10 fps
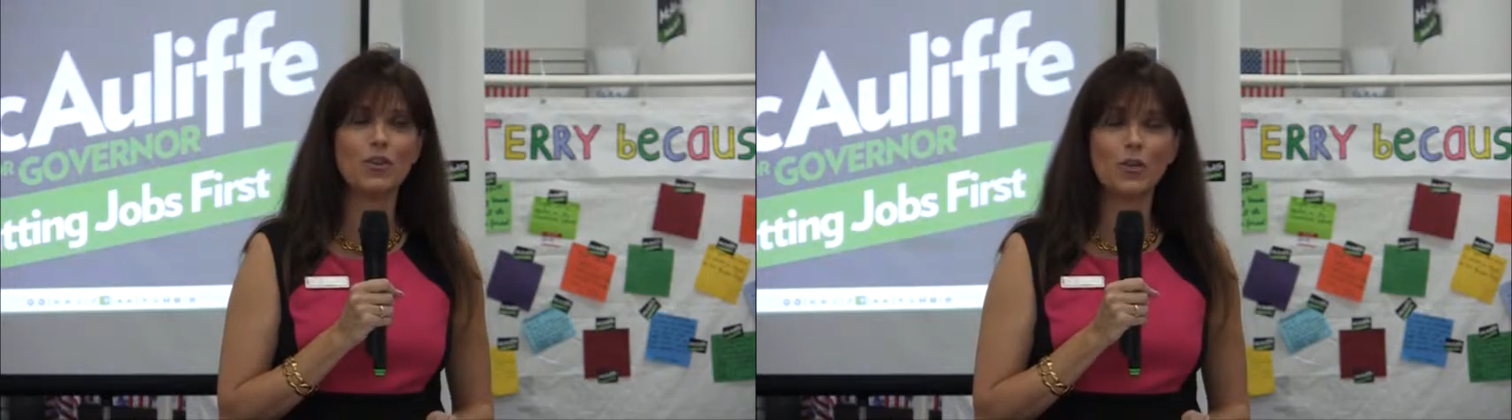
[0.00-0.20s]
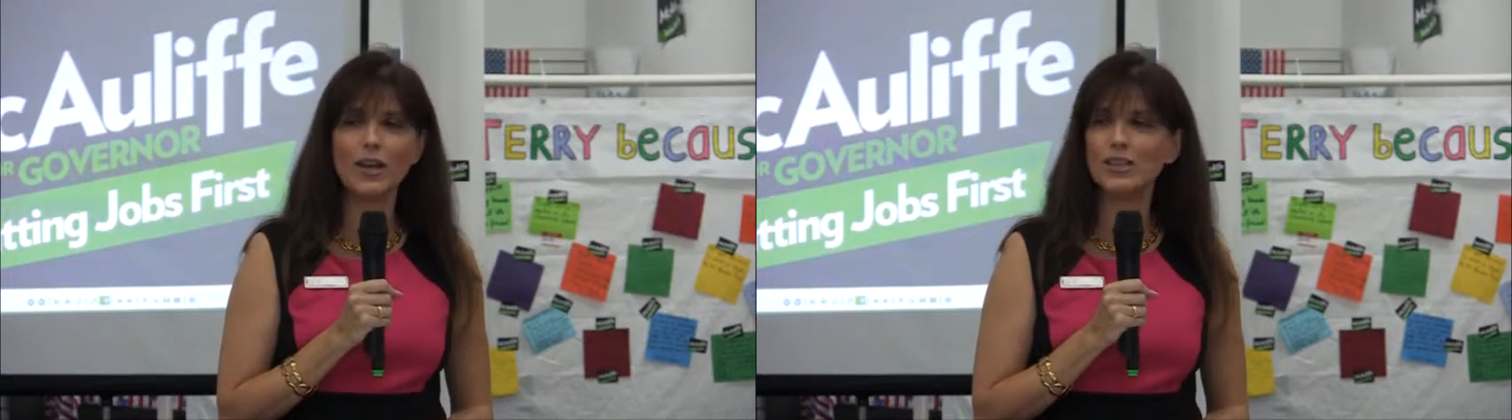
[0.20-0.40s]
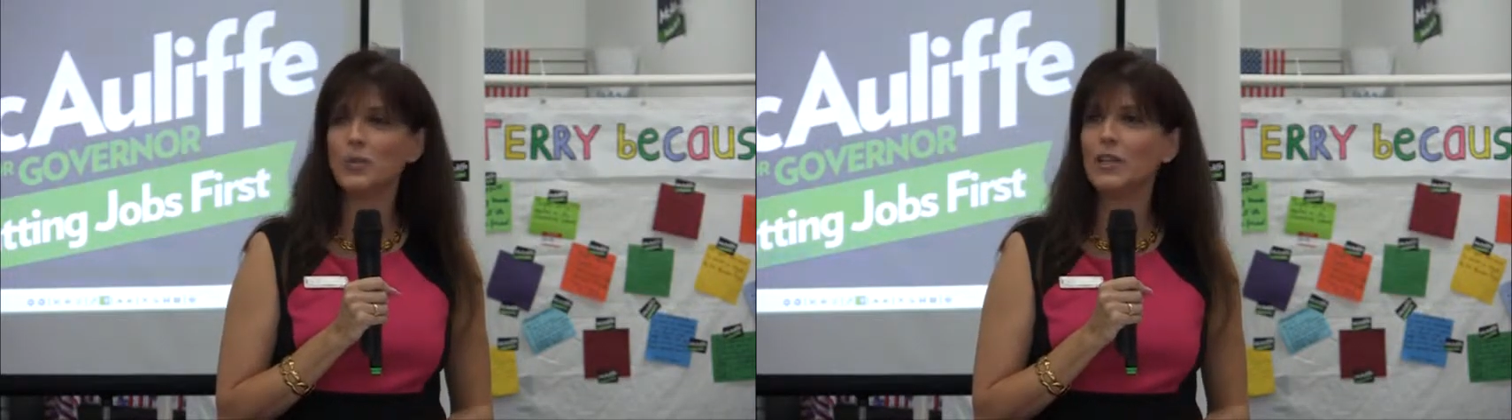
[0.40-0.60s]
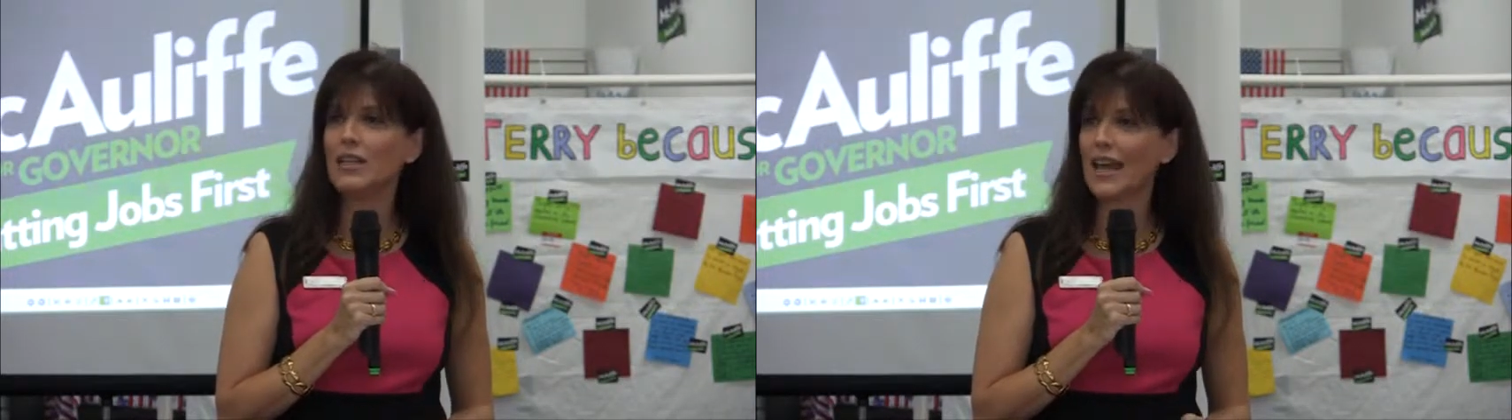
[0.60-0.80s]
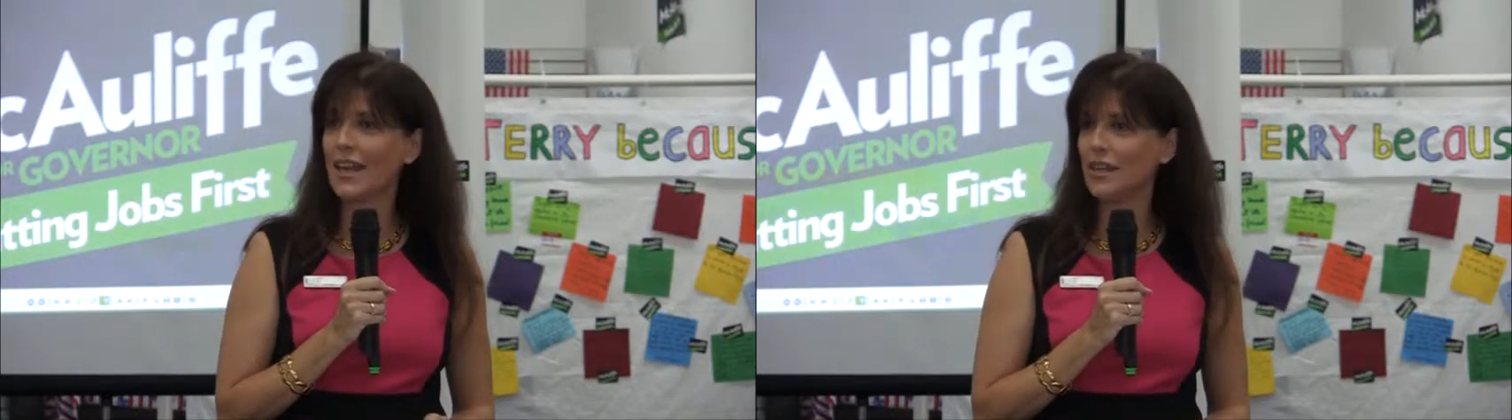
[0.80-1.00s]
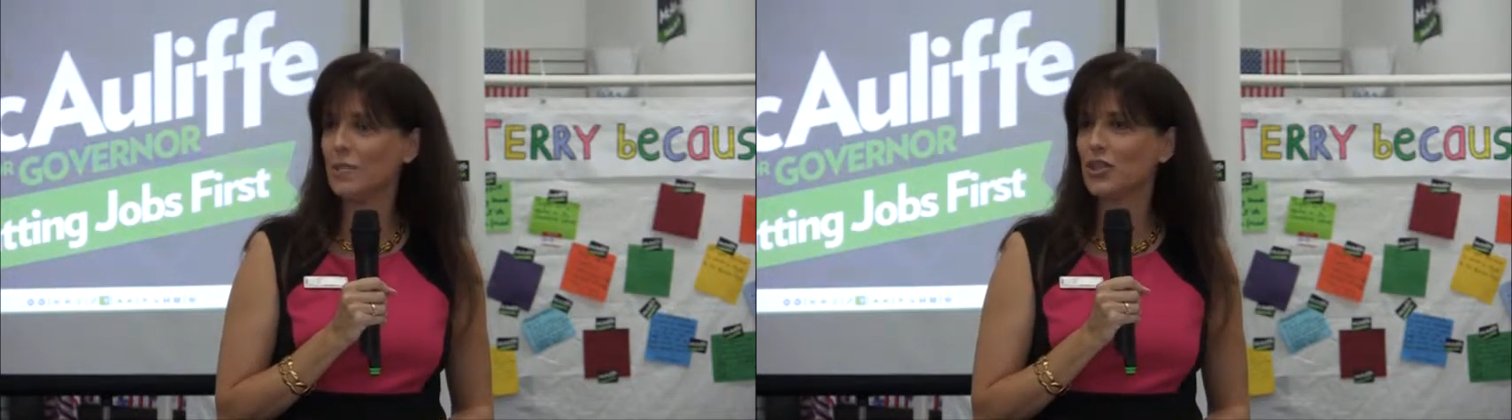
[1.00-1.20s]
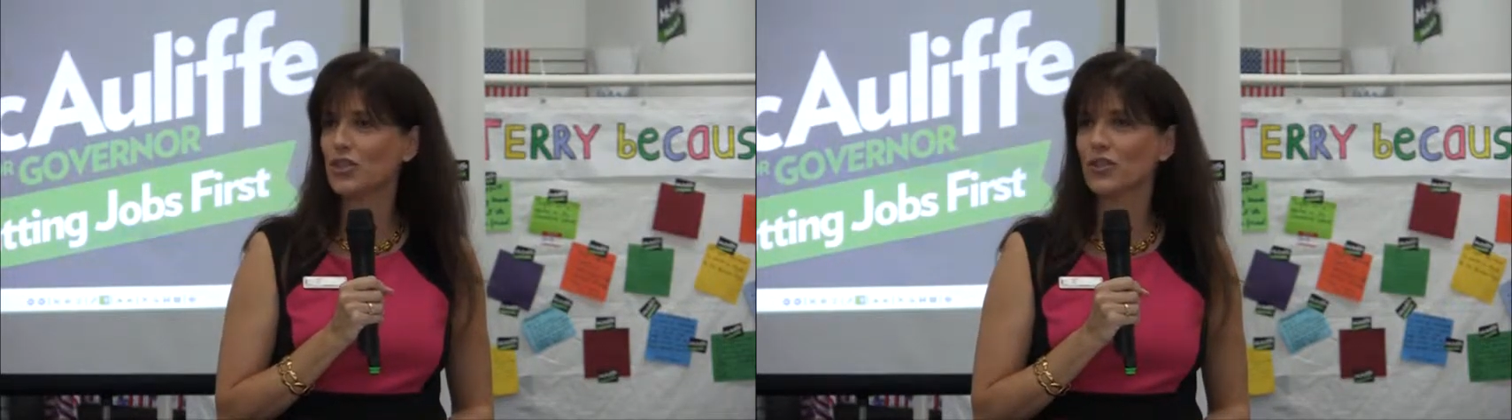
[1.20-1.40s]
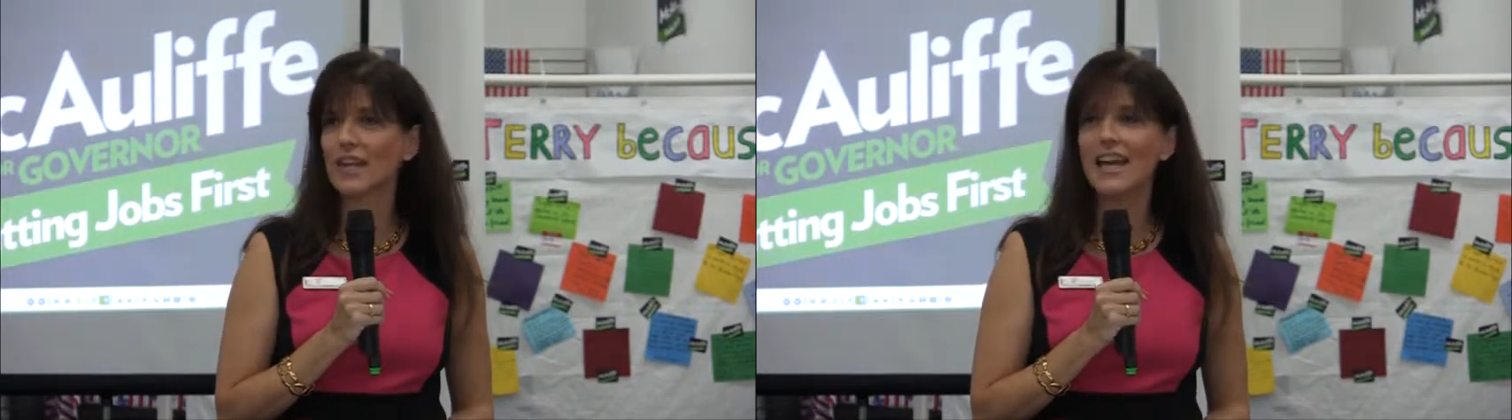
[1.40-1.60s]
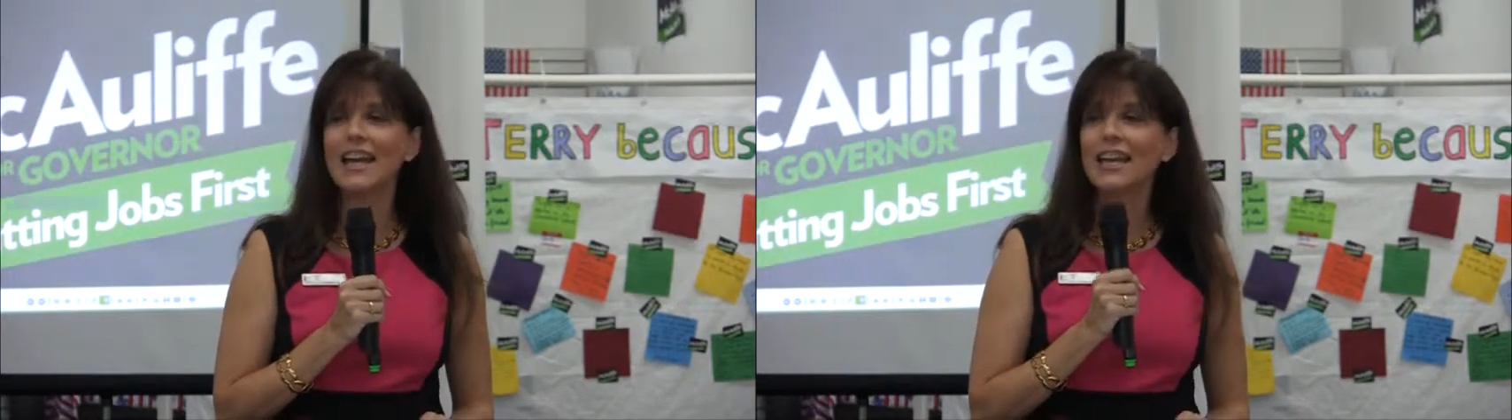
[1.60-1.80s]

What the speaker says: Crestwood Elementary